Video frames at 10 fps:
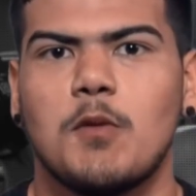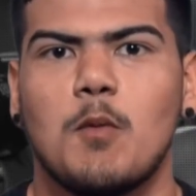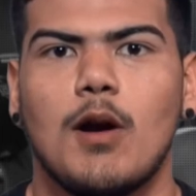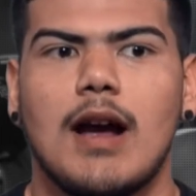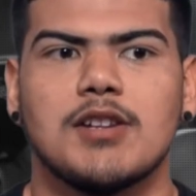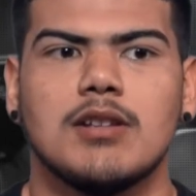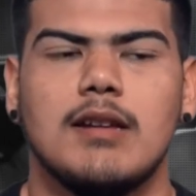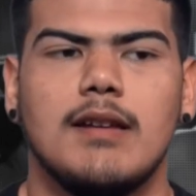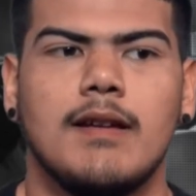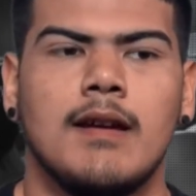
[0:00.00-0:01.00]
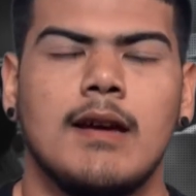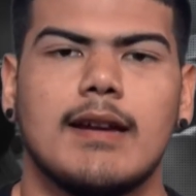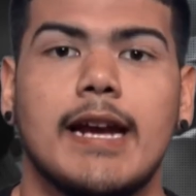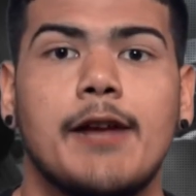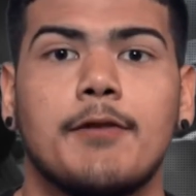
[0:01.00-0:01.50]
when we're actually
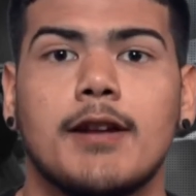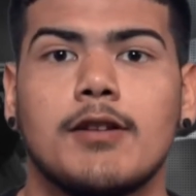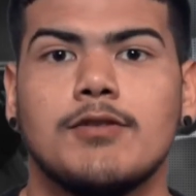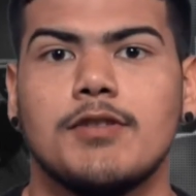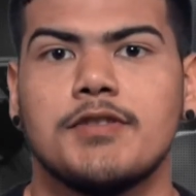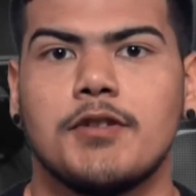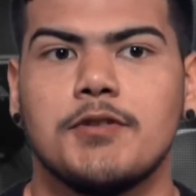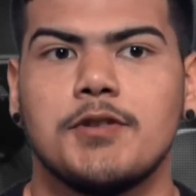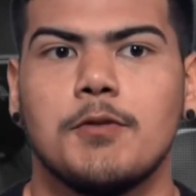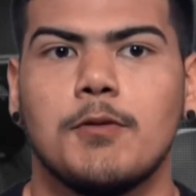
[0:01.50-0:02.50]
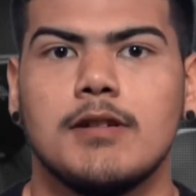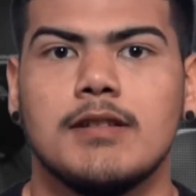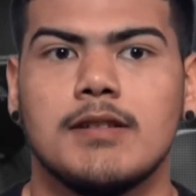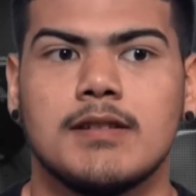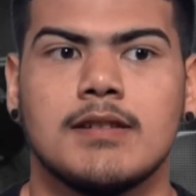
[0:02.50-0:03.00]
getting ready to do the surgery
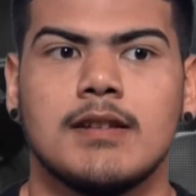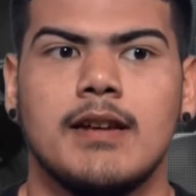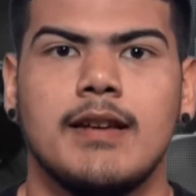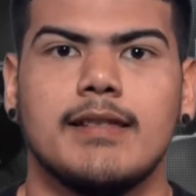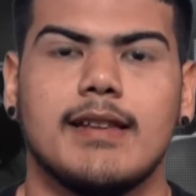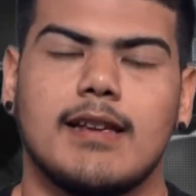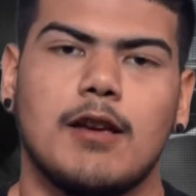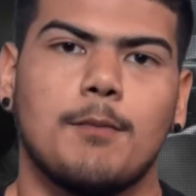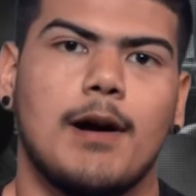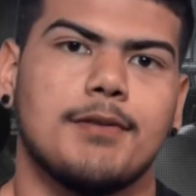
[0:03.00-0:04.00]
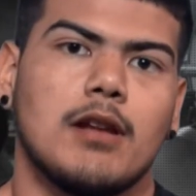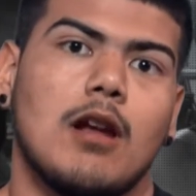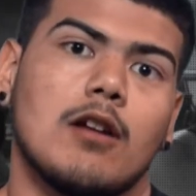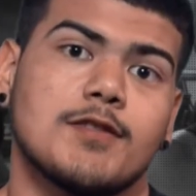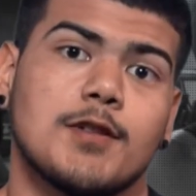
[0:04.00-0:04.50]
was thinking about the
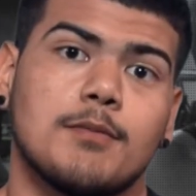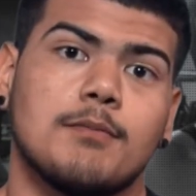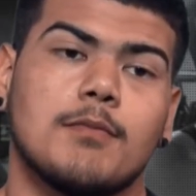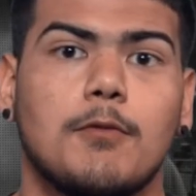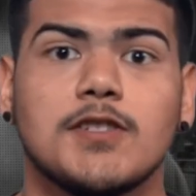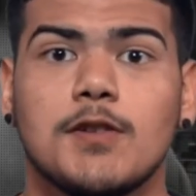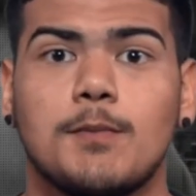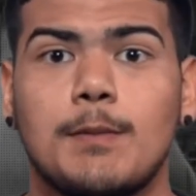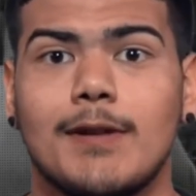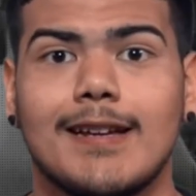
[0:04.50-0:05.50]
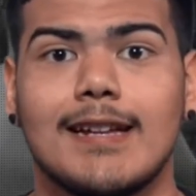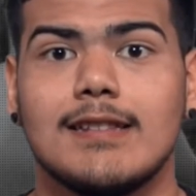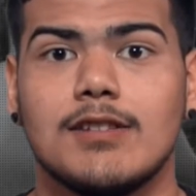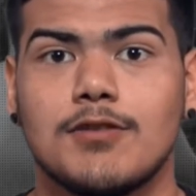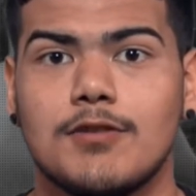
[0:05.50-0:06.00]
long term. Most of the people that get
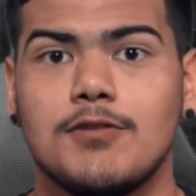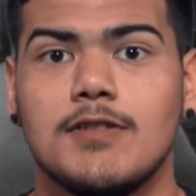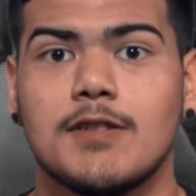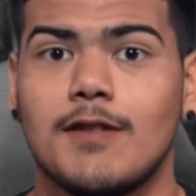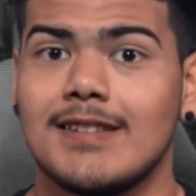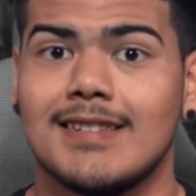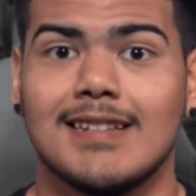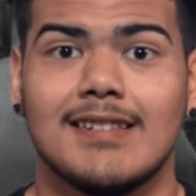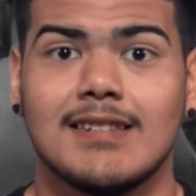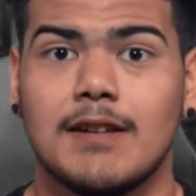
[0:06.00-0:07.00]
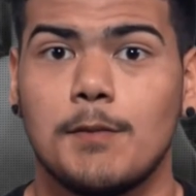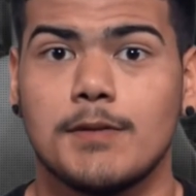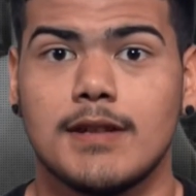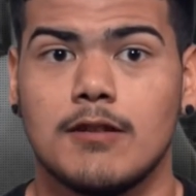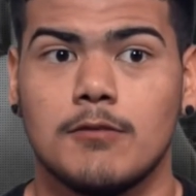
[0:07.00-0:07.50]
these surgeries, around 60 to
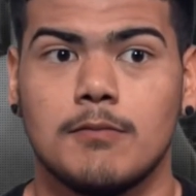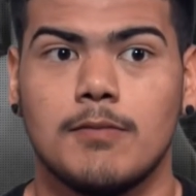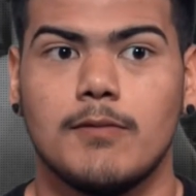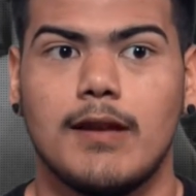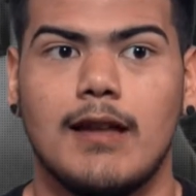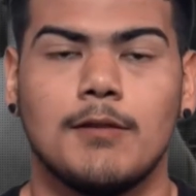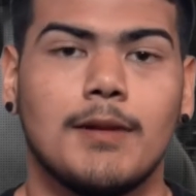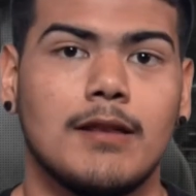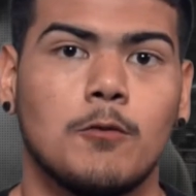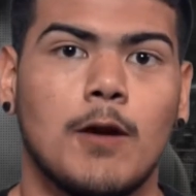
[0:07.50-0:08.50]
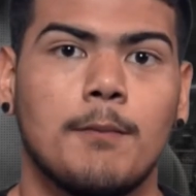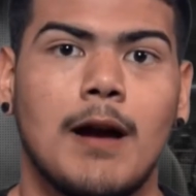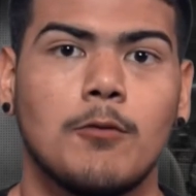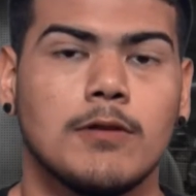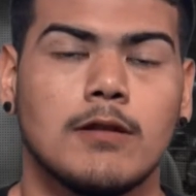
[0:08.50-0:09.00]
70% of them end up getting the weight
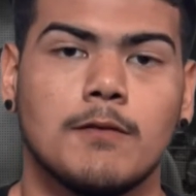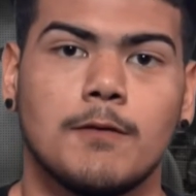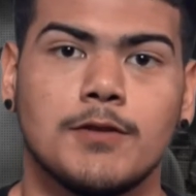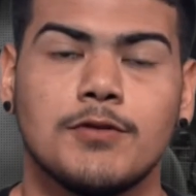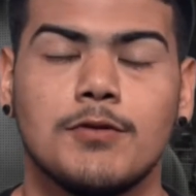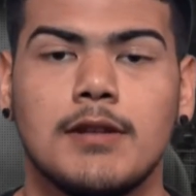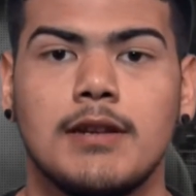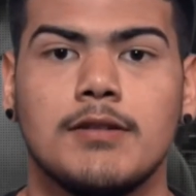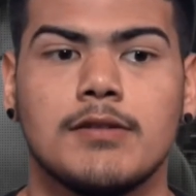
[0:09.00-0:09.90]
back within the first 3 years.